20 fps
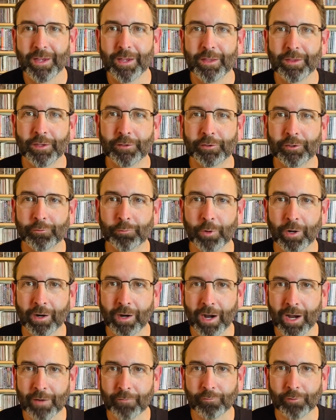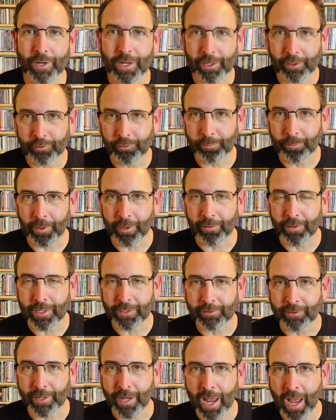This is where I
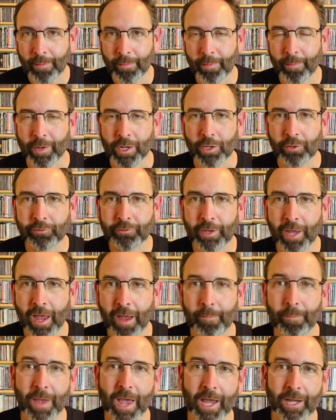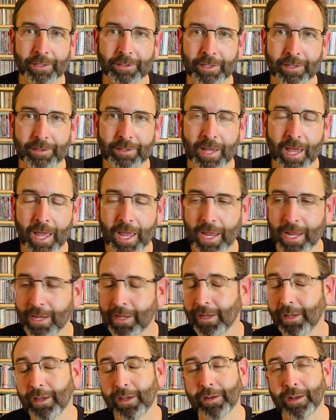re-experience an album I used to have back in the day
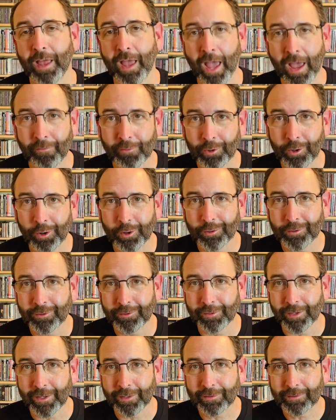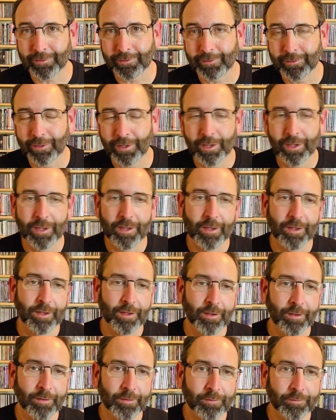and haven't heard since.
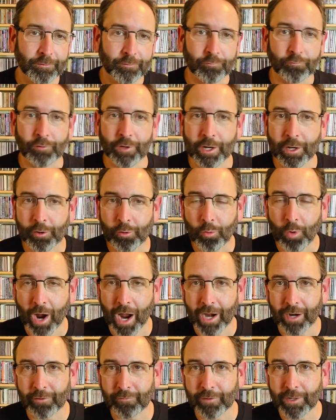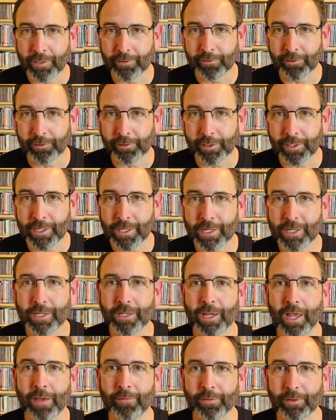Reacquired recently,
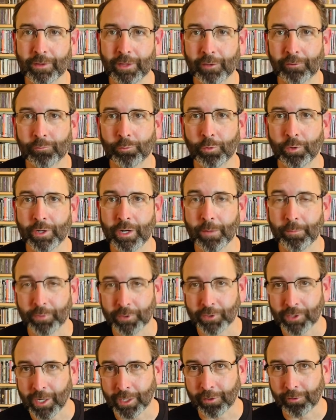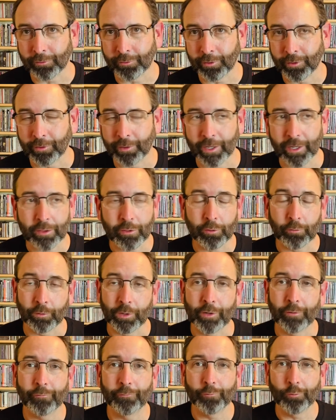gave it this one in particular like three
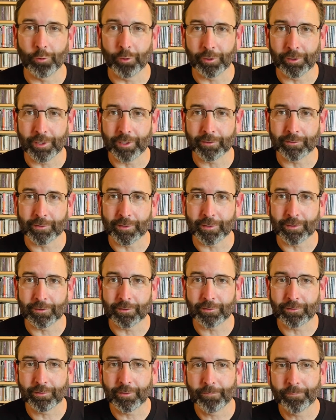or four listens.